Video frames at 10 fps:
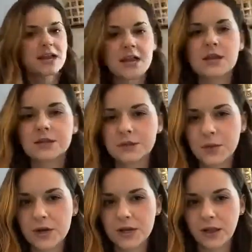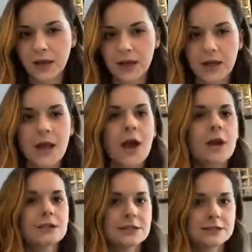here's where Eli
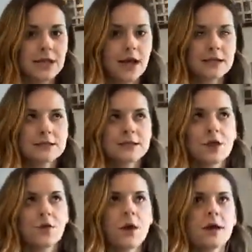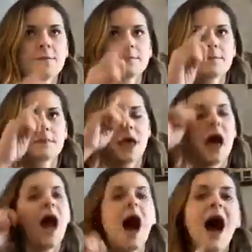decides, you know what?
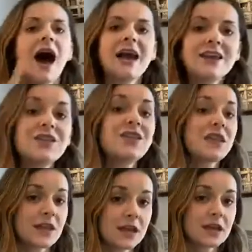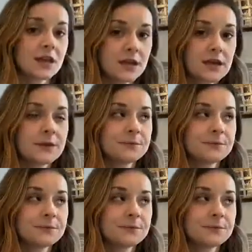I think